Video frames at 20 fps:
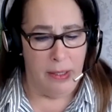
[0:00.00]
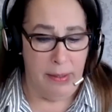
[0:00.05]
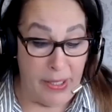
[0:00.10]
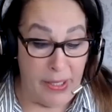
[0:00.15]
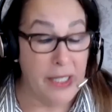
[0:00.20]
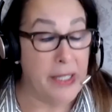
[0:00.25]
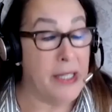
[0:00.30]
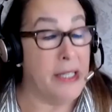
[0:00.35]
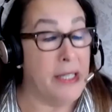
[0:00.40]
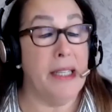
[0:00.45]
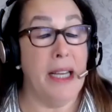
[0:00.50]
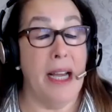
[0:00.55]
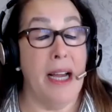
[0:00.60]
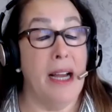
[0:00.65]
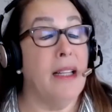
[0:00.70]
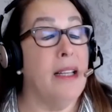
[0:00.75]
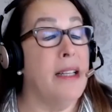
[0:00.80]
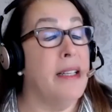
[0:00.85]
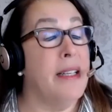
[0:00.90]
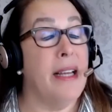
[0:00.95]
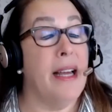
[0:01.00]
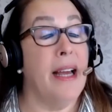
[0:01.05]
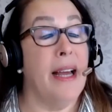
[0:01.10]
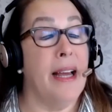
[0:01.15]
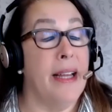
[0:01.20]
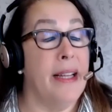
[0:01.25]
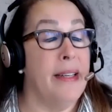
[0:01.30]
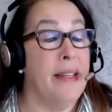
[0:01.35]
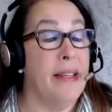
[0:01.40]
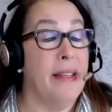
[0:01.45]
really the talent
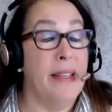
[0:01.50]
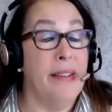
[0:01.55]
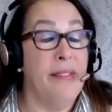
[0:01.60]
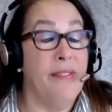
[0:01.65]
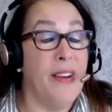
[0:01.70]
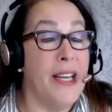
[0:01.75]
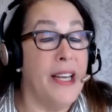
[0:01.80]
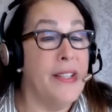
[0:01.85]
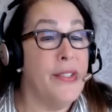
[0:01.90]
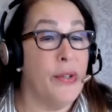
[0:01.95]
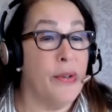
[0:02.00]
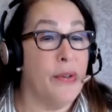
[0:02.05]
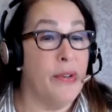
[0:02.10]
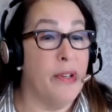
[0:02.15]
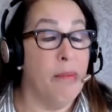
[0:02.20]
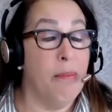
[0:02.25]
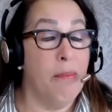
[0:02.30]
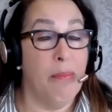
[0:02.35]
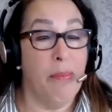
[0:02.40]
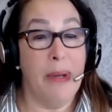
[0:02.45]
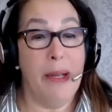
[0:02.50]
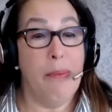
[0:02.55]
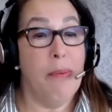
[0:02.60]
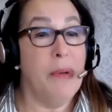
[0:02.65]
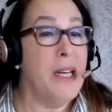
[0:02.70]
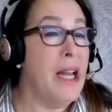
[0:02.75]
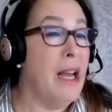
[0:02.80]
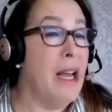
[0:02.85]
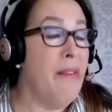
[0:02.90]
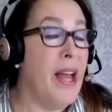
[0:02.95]
at Advisor Group, we
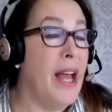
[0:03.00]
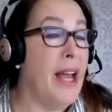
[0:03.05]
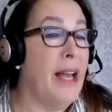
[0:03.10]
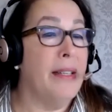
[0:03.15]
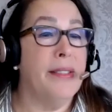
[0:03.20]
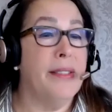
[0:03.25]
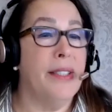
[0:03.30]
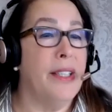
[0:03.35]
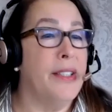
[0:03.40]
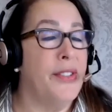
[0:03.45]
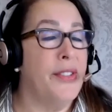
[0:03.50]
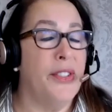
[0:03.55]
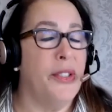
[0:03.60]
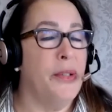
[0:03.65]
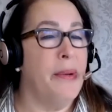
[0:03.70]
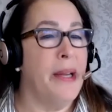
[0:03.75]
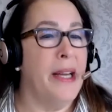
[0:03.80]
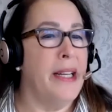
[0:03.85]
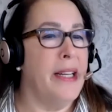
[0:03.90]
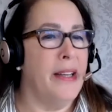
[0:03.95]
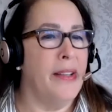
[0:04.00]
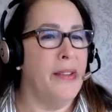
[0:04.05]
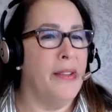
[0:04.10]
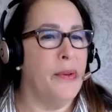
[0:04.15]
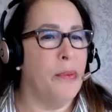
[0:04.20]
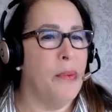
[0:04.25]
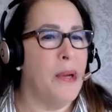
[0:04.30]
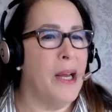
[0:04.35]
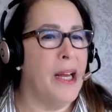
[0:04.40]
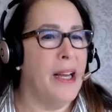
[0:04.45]
wouldn't have access to any
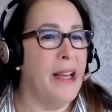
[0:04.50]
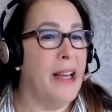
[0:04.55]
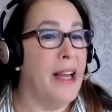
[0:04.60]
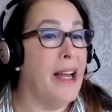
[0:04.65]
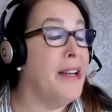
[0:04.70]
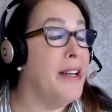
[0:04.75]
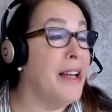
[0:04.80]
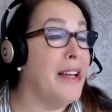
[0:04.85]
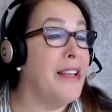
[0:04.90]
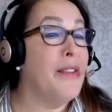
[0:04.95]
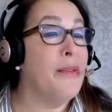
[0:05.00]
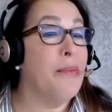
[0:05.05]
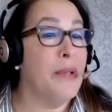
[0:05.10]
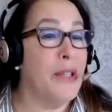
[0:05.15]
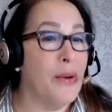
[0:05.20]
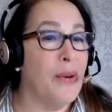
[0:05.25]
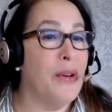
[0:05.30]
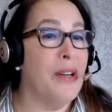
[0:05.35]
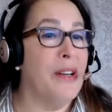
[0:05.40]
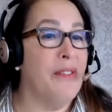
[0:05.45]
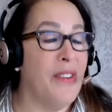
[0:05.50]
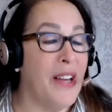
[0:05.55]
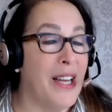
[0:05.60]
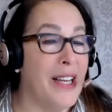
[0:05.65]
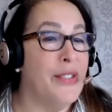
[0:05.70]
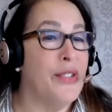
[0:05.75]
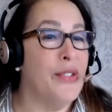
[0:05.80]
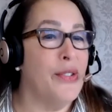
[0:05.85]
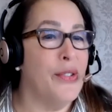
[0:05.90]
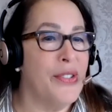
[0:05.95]
other way, and neither would our
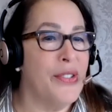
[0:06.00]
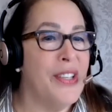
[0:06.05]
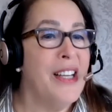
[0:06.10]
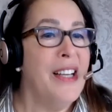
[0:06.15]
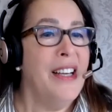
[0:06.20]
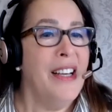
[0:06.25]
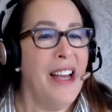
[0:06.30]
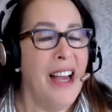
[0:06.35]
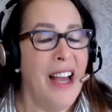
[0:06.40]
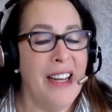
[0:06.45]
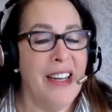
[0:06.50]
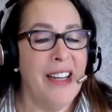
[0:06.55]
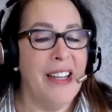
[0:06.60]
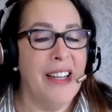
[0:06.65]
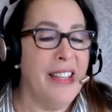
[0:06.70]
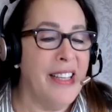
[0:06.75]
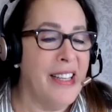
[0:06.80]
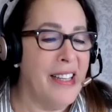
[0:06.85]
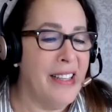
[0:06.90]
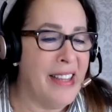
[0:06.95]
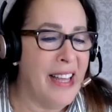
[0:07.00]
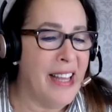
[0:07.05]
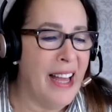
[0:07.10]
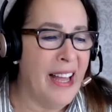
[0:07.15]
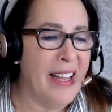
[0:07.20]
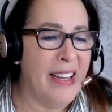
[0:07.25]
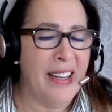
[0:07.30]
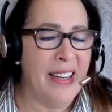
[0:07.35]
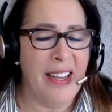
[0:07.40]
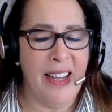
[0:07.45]
advisors. And I think
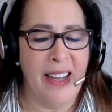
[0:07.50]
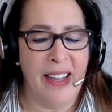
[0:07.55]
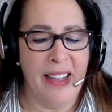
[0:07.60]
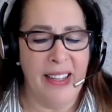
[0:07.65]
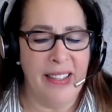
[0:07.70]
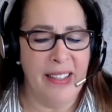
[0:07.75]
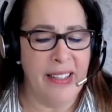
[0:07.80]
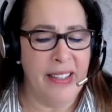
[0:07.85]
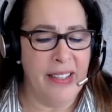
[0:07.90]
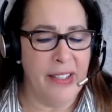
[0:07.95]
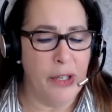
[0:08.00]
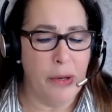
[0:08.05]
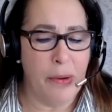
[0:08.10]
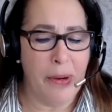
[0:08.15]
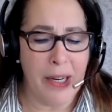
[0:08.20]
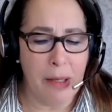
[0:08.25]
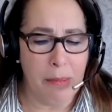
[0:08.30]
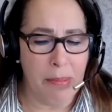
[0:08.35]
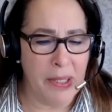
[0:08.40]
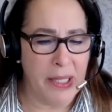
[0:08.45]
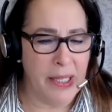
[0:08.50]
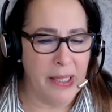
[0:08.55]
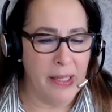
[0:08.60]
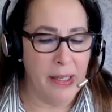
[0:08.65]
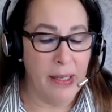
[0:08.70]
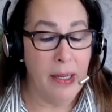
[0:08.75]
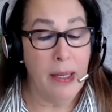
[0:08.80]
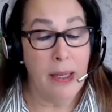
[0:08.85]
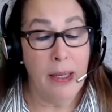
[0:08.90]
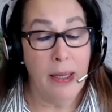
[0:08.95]
that and
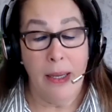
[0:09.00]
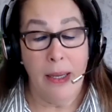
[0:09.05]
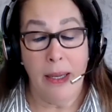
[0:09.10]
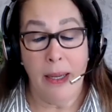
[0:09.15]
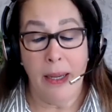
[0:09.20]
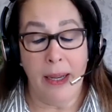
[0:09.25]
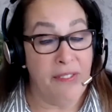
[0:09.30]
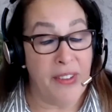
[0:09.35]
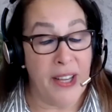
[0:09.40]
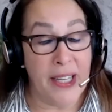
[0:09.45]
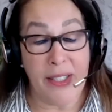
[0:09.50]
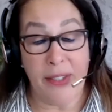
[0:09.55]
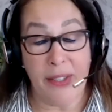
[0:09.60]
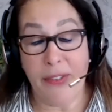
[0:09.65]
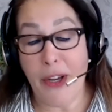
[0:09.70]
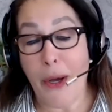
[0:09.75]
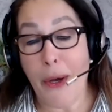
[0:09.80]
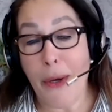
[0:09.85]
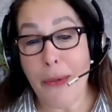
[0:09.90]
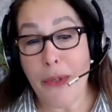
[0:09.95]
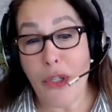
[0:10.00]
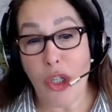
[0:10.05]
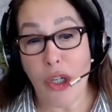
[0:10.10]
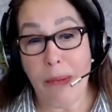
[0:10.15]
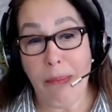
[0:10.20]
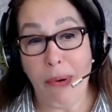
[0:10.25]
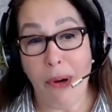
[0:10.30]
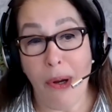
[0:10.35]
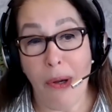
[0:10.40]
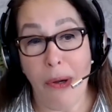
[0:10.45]
incredibly effective
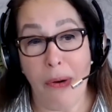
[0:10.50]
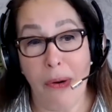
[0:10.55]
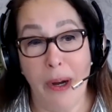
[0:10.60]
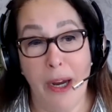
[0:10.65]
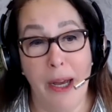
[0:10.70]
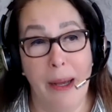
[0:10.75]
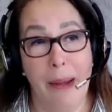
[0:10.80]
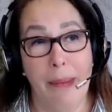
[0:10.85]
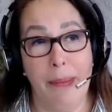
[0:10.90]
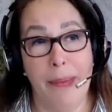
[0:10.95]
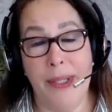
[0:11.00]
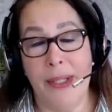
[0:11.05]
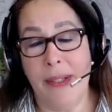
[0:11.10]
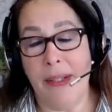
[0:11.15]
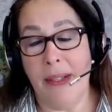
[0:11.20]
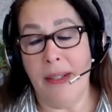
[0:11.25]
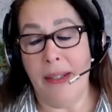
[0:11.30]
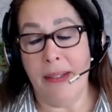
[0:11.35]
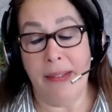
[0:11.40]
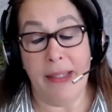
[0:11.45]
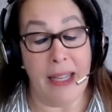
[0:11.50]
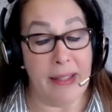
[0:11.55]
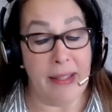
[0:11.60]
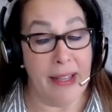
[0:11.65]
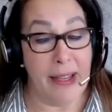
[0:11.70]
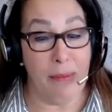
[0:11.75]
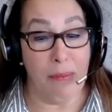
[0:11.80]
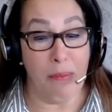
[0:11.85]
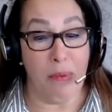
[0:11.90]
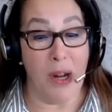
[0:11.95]
coaching programs that
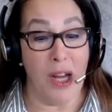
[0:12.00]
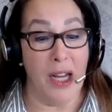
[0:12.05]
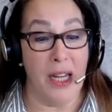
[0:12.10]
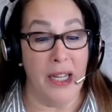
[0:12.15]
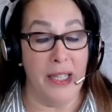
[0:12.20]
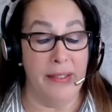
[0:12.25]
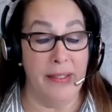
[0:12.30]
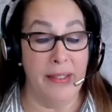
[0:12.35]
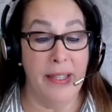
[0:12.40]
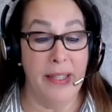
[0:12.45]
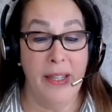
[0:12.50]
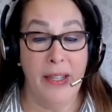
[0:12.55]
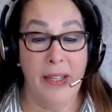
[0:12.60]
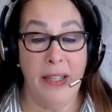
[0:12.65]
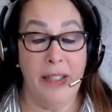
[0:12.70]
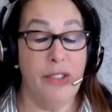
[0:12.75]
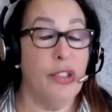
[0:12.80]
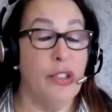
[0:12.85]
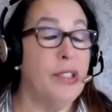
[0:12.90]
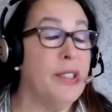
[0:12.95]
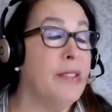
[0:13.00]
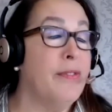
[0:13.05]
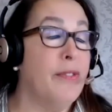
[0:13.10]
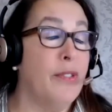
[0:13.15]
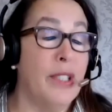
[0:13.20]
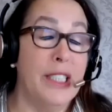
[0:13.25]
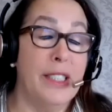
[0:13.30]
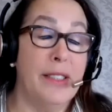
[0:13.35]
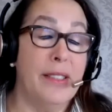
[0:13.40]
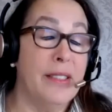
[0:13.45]
they run, just
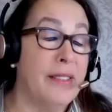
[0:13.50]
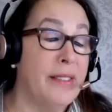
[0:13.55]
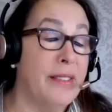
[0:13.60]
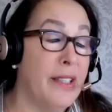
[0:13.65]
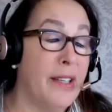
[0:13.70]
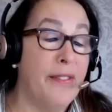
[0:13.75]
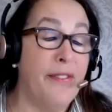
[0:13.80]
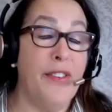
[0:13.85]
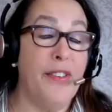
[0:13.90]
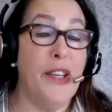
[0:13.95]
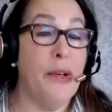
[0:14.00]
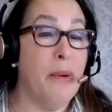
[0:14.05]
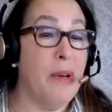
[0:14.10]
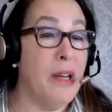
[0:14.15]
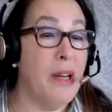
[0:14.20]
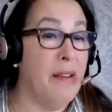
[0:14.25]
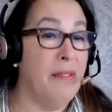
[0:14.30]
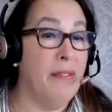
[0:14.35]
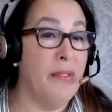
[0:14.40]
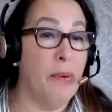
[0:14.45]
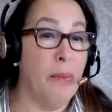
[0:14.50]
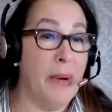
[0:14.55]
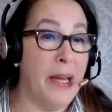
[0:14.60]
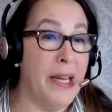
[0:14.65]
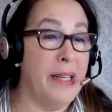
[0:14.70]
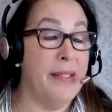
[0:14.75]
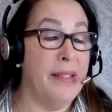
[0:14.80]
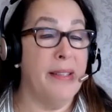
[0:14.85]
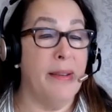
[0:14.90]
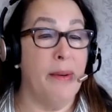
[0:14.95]
for instance, a few of the
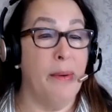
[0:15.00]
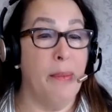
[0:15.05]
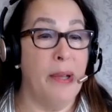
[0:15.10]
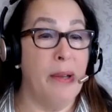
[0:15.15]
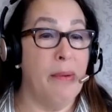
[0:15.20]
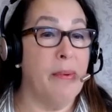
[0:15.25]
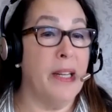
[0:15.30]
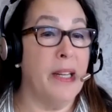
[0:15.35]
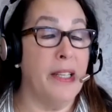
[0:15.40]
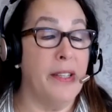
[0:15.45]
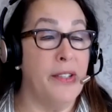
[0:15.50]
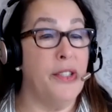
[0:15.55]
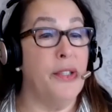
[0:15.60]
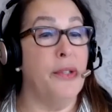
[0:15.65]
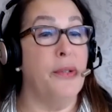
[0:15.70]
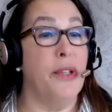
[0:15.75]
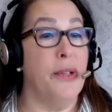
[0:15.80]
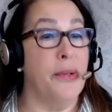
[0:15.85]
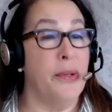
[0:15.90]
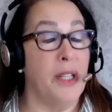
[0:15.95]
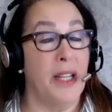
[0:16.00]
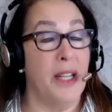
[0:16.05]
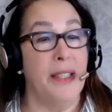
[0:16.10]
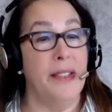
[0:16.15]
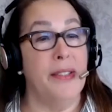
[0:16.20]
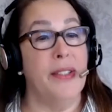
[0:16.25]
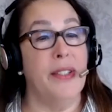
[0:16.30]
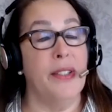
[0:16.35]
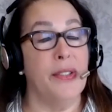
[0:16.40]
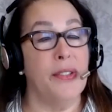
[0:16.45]
ways that we really do
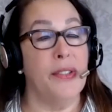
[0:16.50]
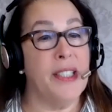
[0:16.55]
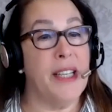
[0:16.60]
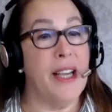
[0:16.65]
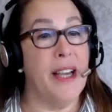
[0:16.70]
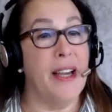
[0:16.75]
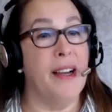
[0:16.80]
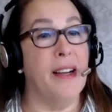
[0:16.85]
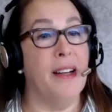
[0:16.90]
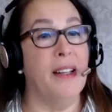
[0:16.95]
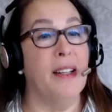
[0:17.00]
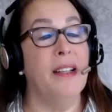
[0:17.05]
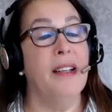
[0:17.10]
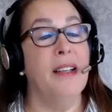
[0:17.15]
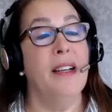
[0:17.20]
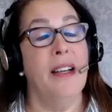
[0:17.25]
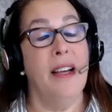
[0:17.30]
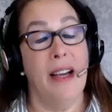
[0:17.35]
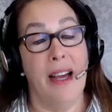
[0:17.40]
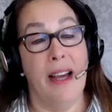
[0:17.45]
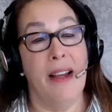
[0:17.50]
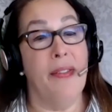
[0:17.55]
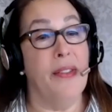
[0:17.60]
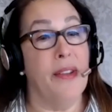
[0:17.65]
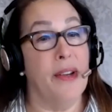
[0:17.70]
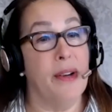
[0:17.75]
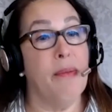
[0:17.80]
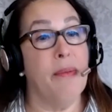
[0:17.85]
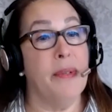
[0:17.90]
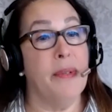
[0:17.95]
utilize their scale and
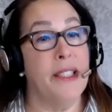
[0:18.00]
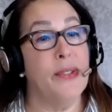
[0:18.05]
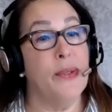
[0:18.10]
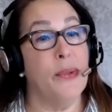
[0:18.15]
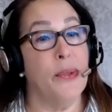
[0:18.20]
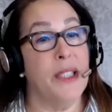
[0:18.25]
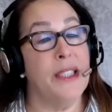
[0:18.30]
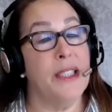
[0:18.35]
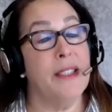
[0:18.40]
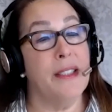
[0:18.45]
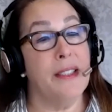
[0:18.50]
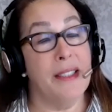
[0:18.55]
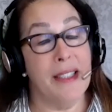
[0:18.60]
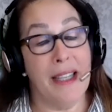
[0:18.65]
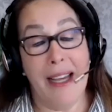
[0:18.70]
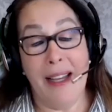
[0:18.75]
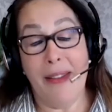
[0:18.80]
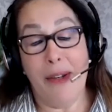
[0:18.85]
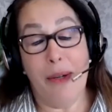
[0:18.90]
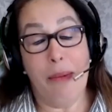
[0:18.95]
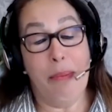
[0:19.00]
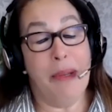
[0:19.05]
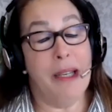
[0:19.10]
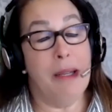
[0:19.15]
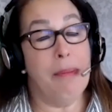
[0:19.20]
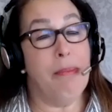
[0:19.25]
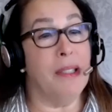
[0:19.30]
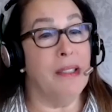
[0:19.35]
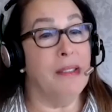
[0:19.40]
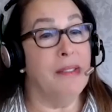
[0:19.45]
their resources and their
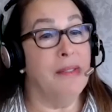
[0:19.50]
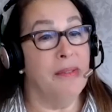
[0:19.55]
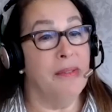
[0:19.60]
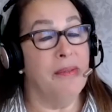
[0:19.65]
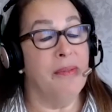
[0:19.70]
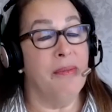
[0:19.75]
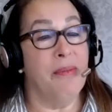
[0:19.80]
people.